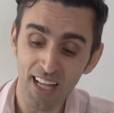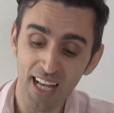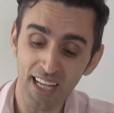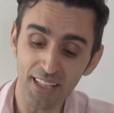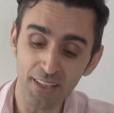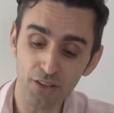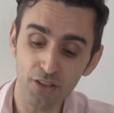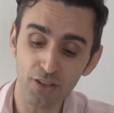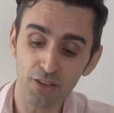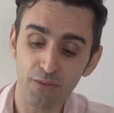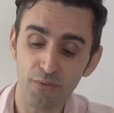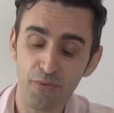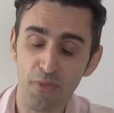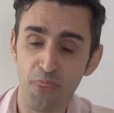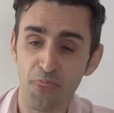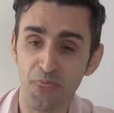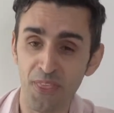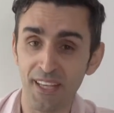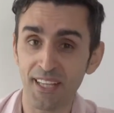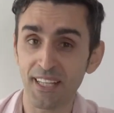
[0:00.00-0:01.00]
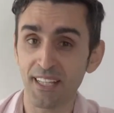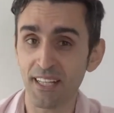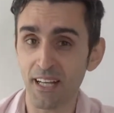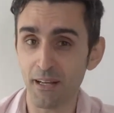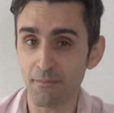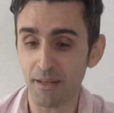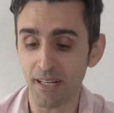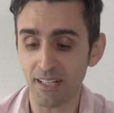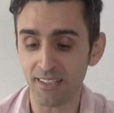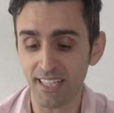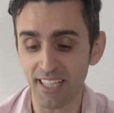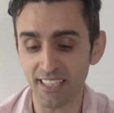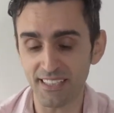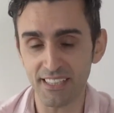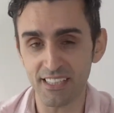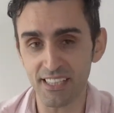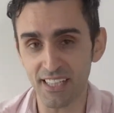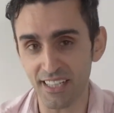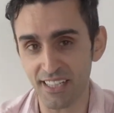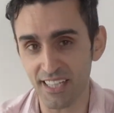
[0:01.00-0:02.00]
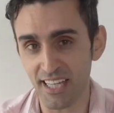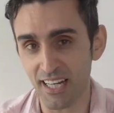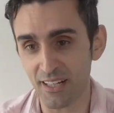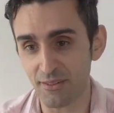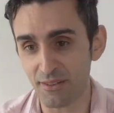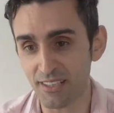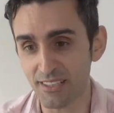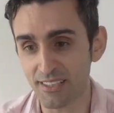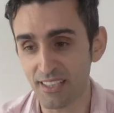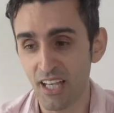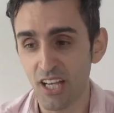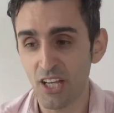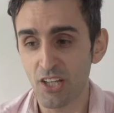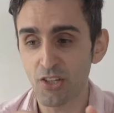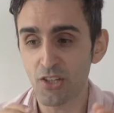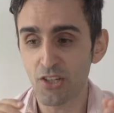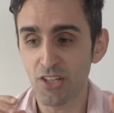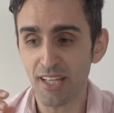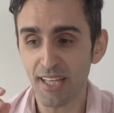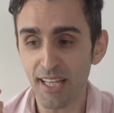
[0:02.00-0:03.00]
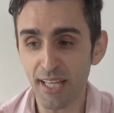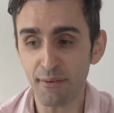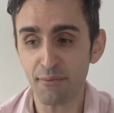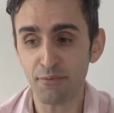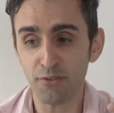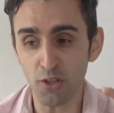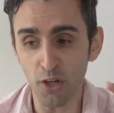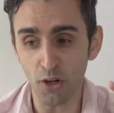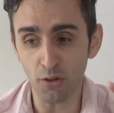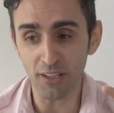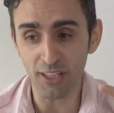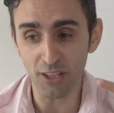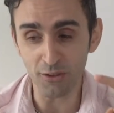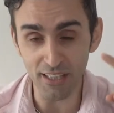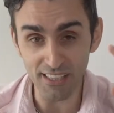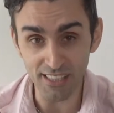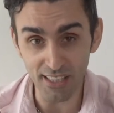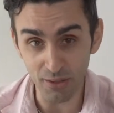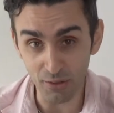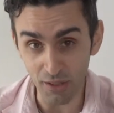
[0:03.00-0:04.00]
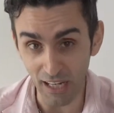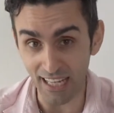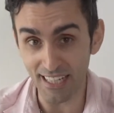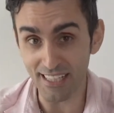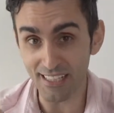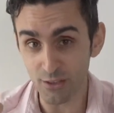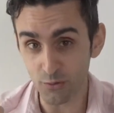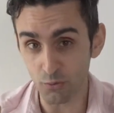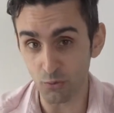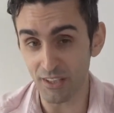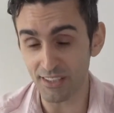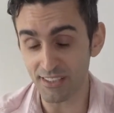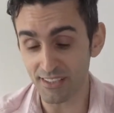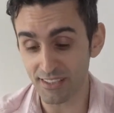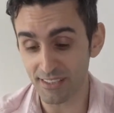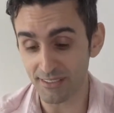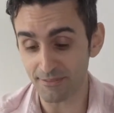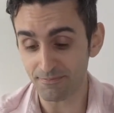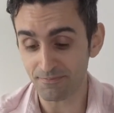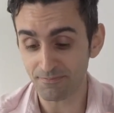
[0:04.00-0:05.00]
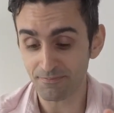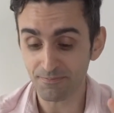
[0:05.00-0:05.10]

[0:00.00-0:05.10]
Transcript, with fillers: And the good thing about getting DJI Care is if you only crash it at least once,